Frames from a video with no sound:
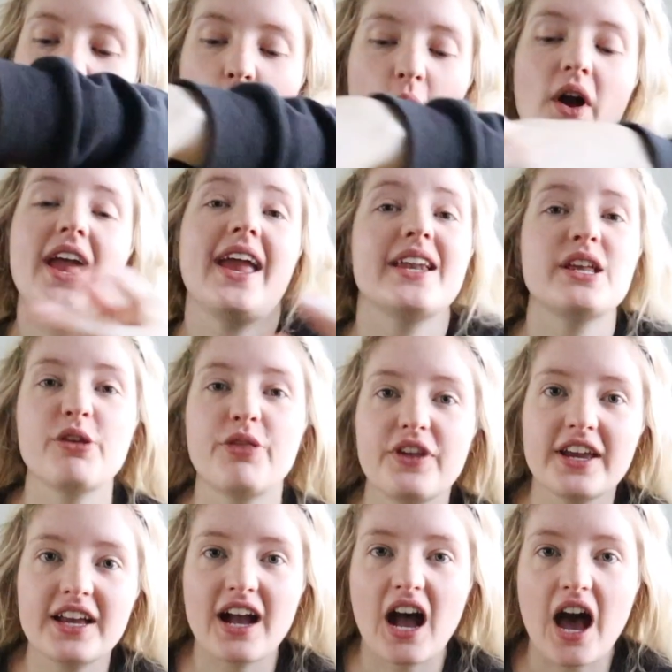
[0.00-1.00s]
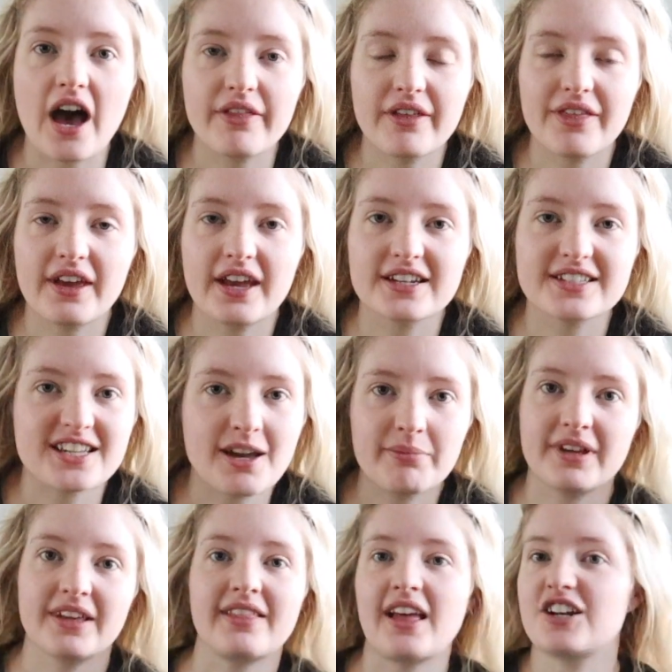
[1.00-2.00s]
or anything other than
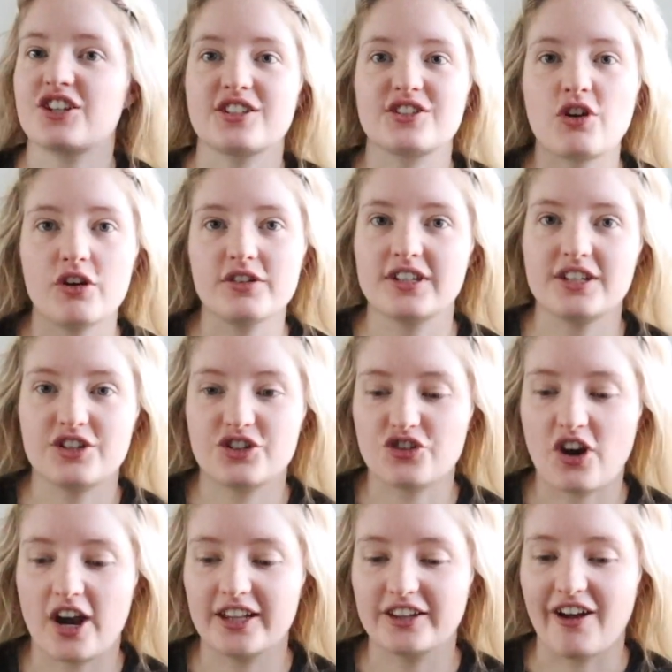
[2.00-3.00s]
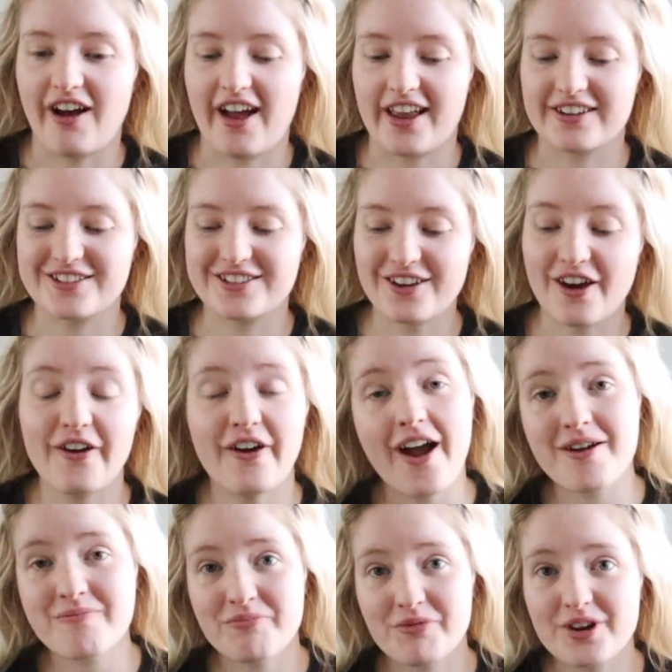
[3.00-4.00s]
something that just goes in a straight line. So
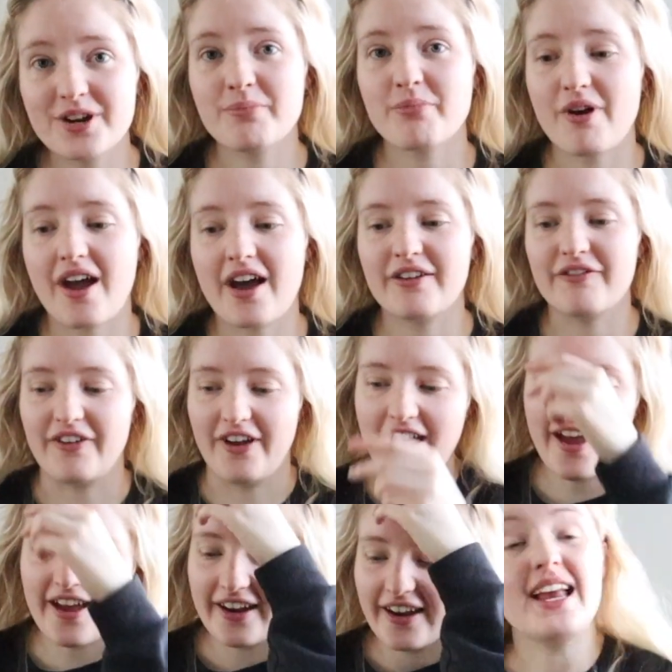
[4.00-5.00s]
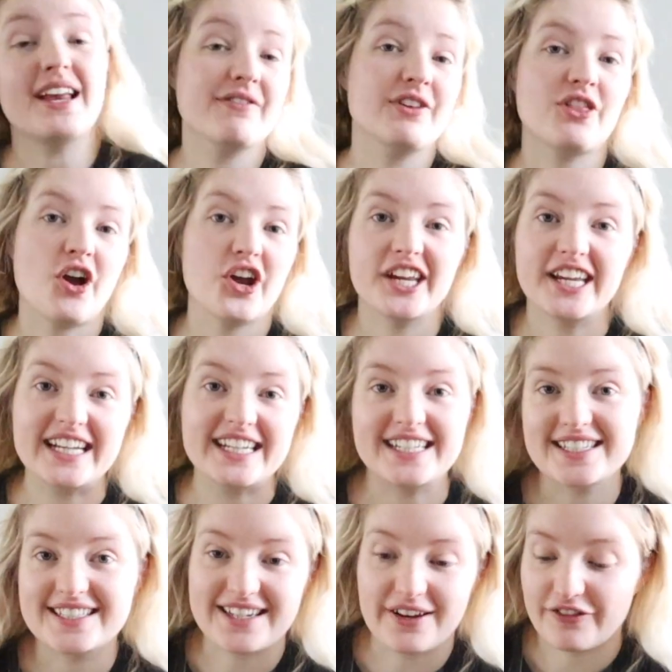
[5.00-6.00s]
I'm pretty proud of it, even though it
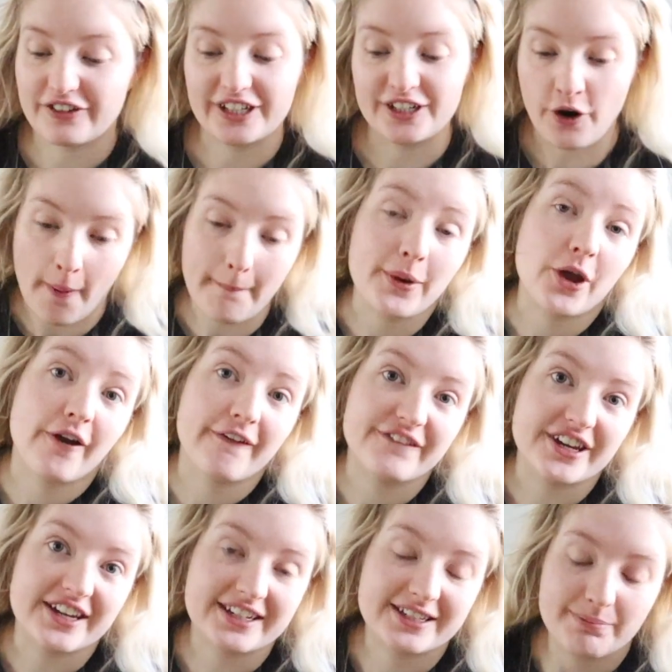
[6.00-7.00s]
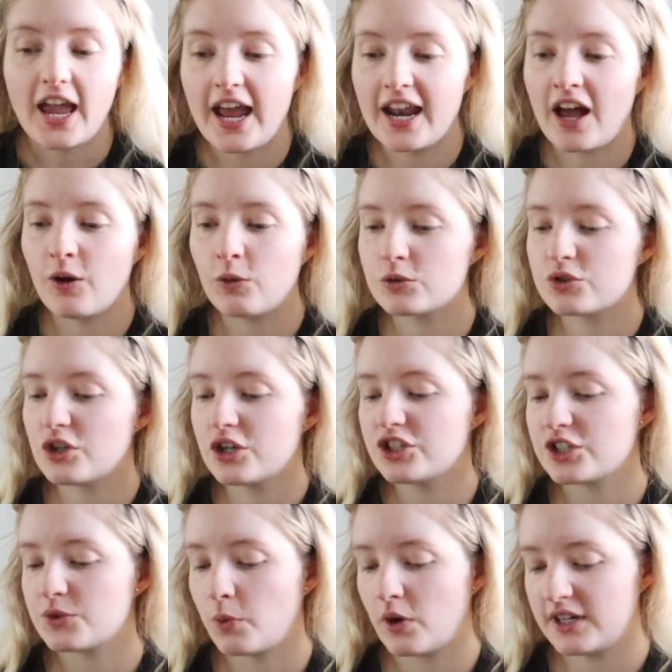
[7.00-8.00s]
is definitely not perfect. And I also
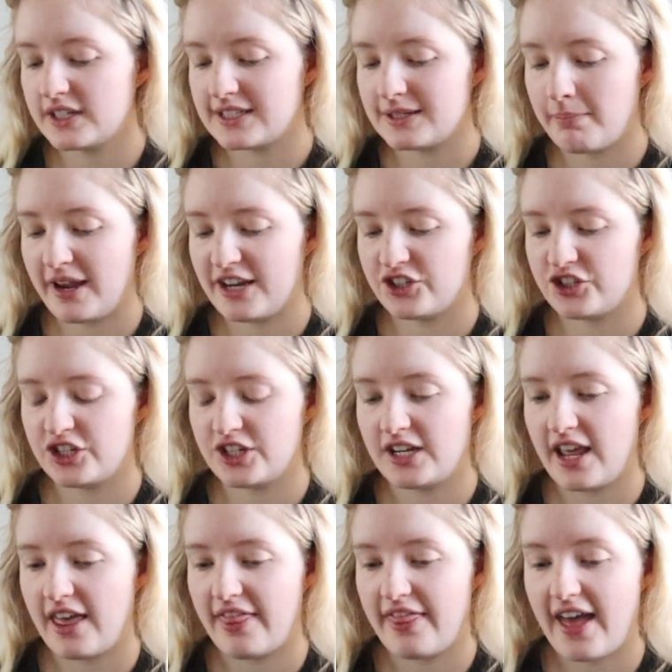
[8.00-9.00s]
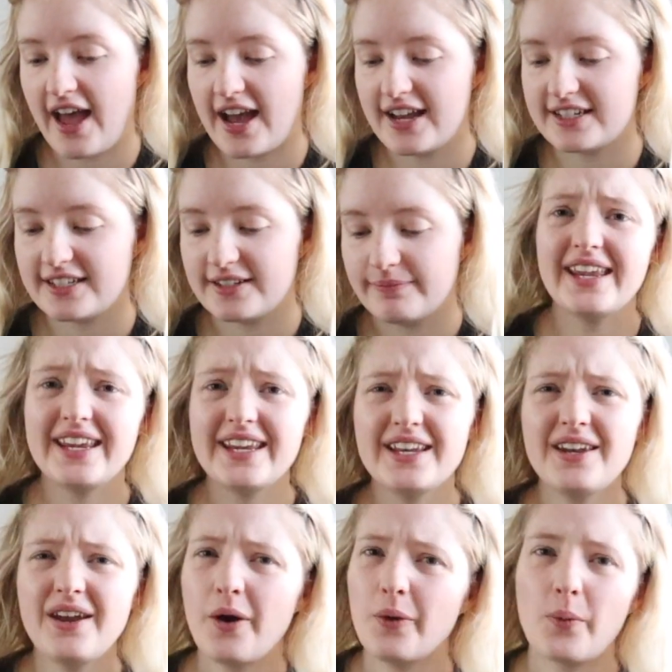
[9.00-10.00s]
just wanted to mention that
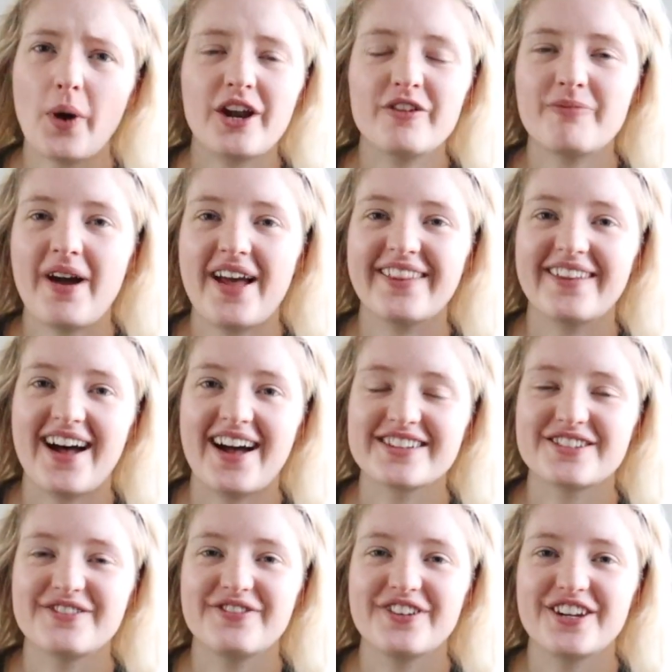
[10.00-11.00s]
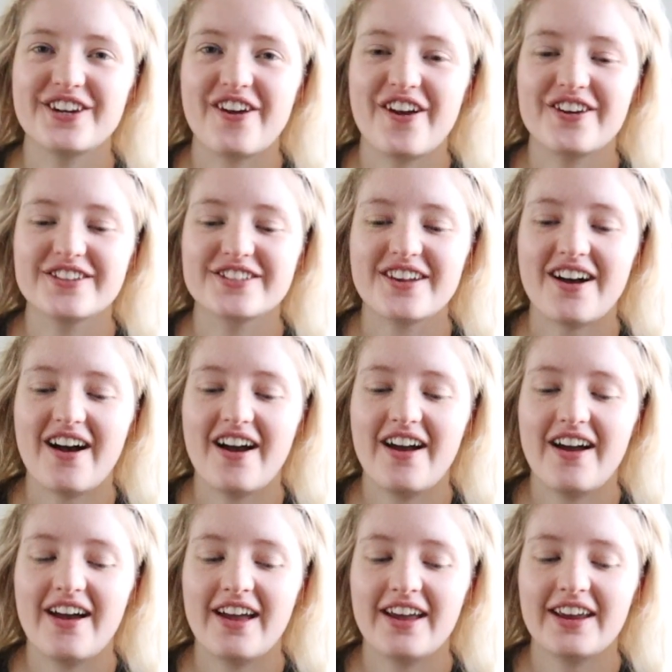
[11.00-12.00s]
in one of my last videos,
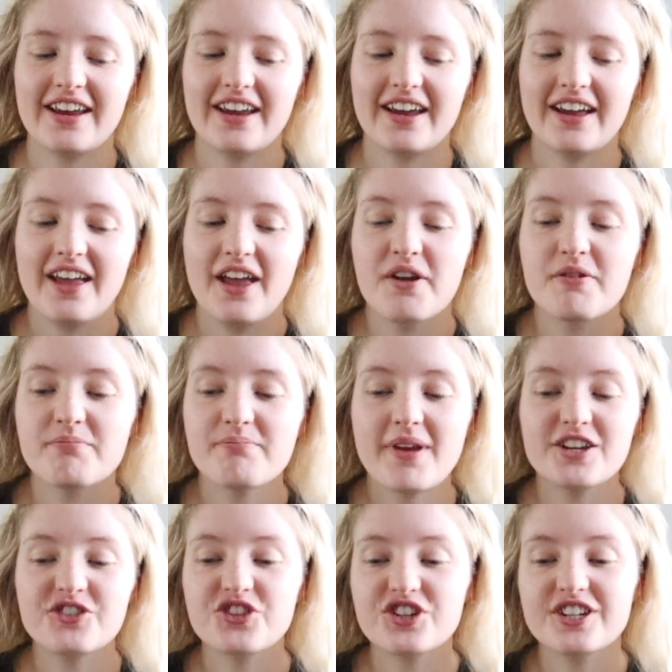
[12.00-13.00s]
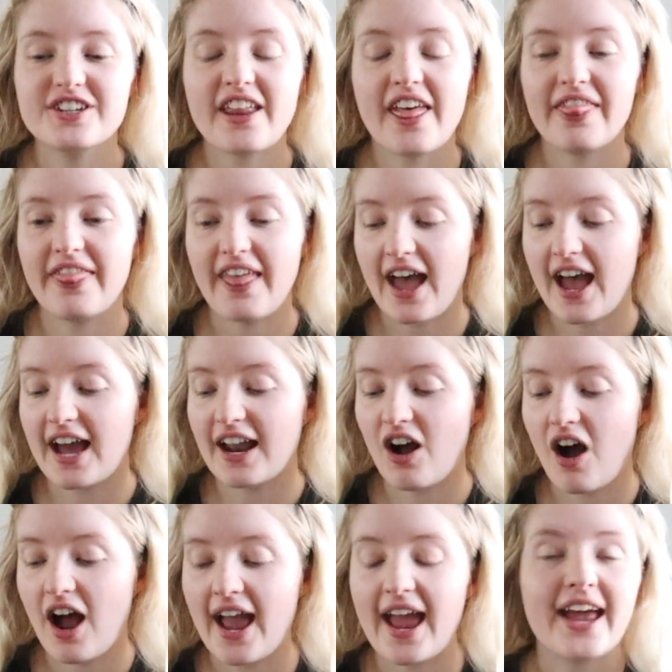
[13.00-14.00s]
I mentioned that
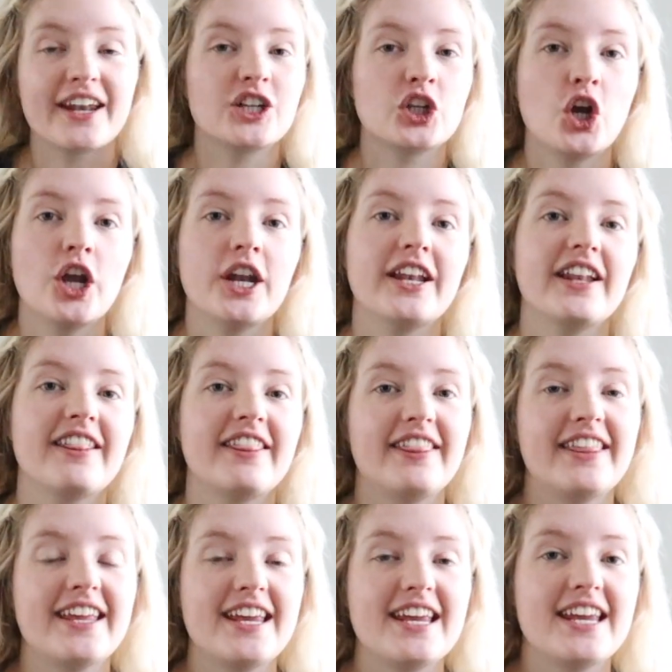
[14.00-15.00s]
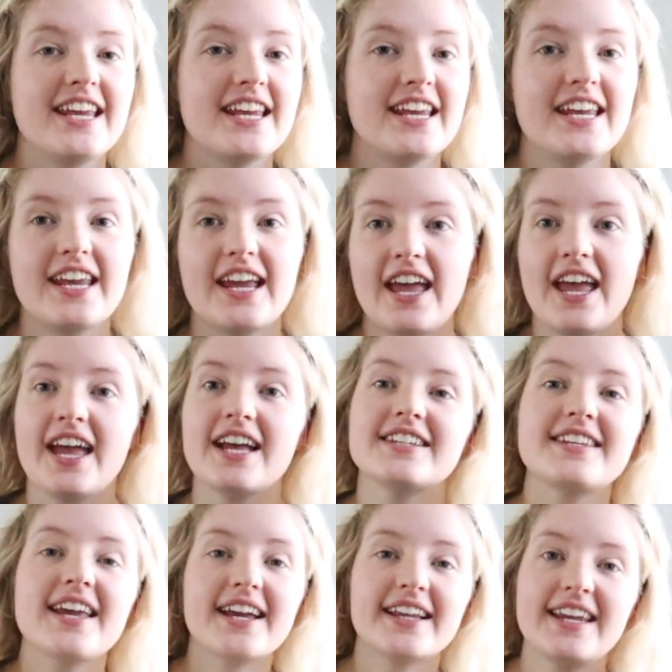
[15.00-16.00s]
I had learned the
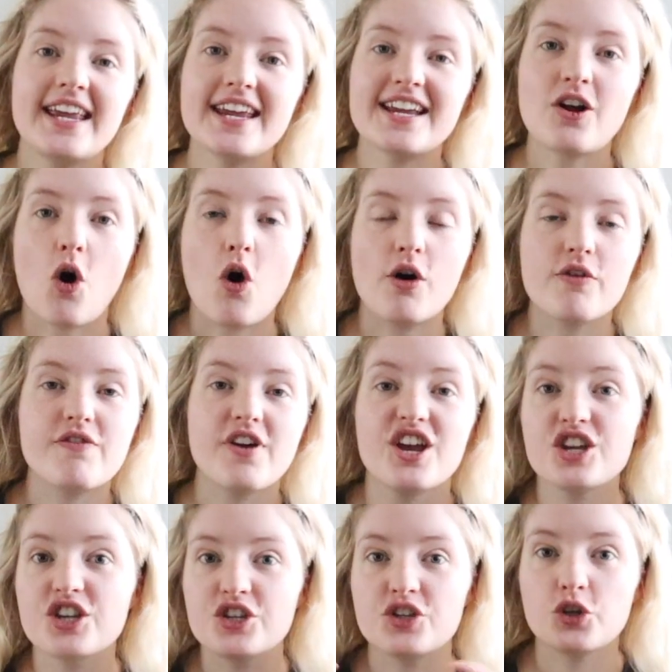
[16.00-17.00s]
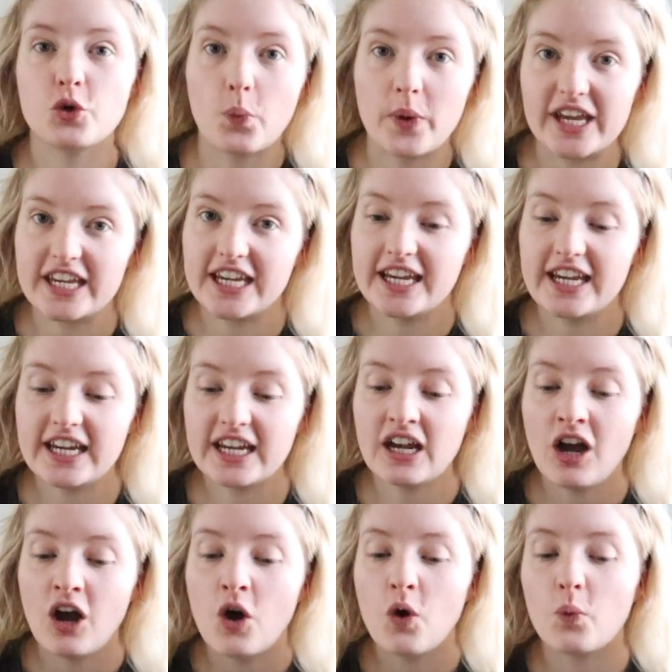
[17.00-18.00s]
technique of
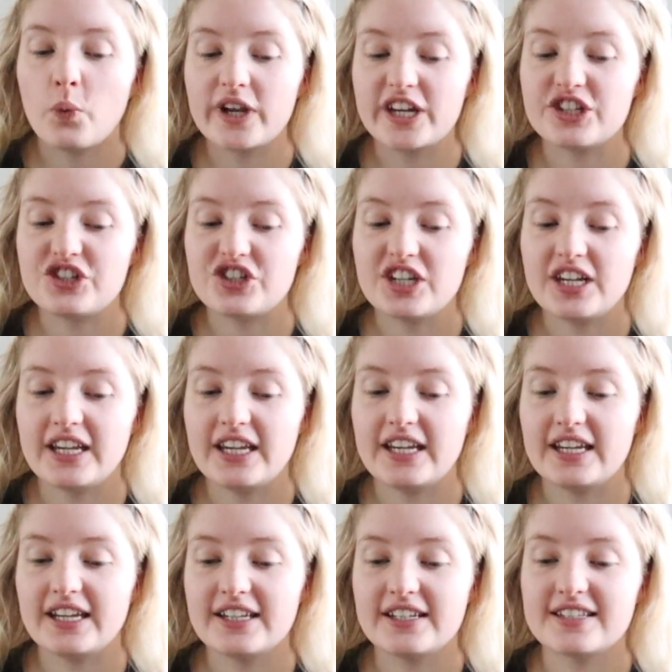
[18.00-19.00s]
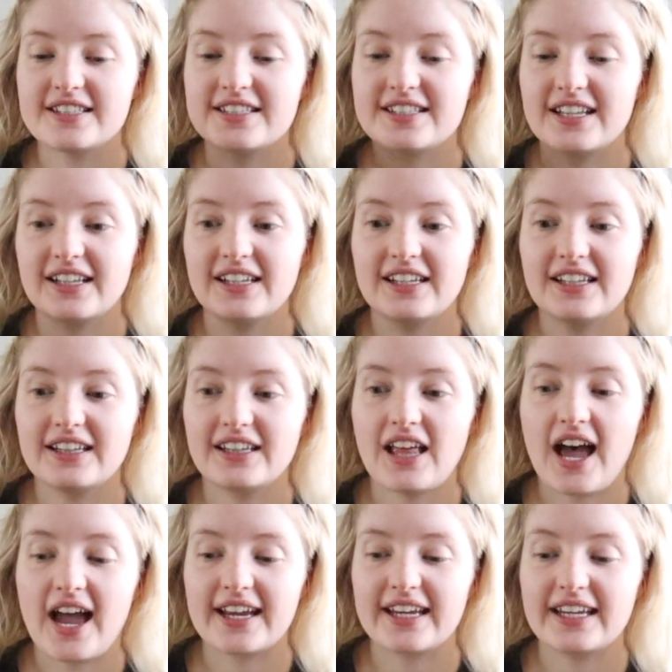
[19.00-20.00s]
twinking, which is
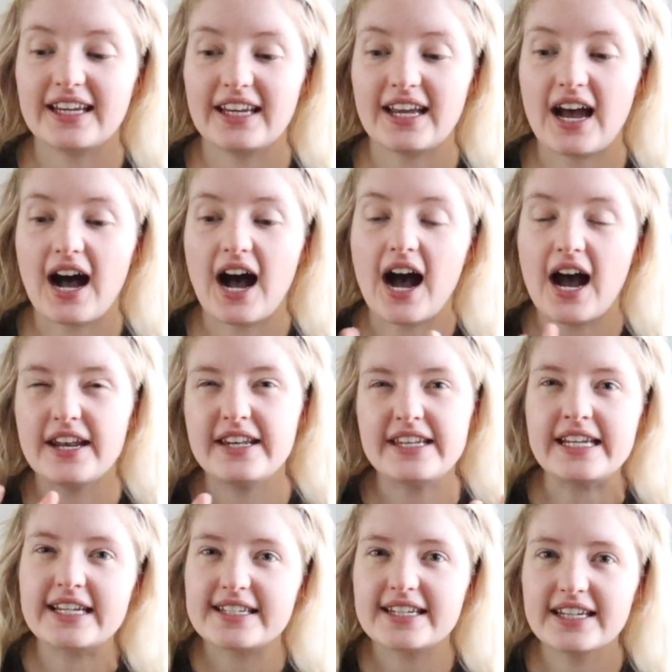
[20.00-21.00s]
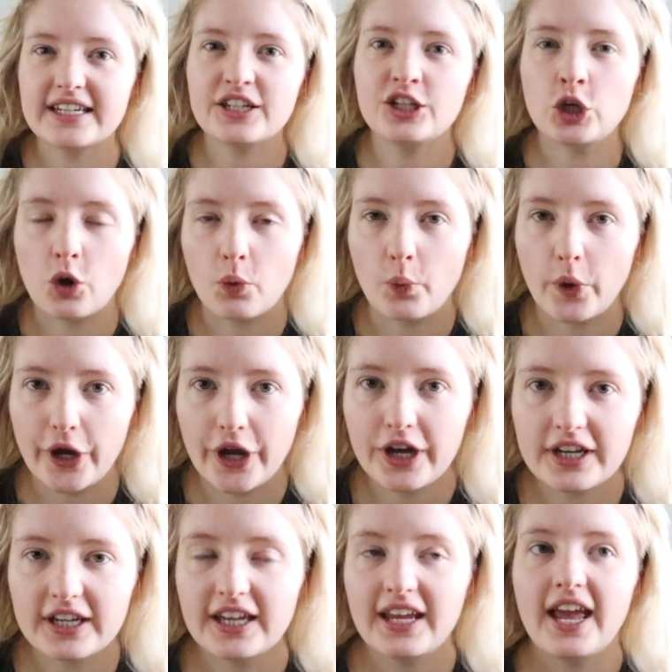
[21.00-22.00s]
like unknitting your
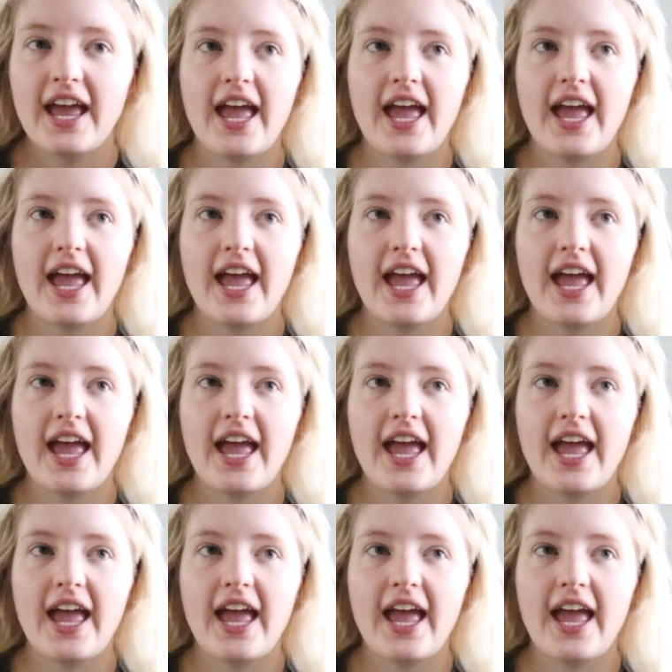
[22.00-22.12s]
work.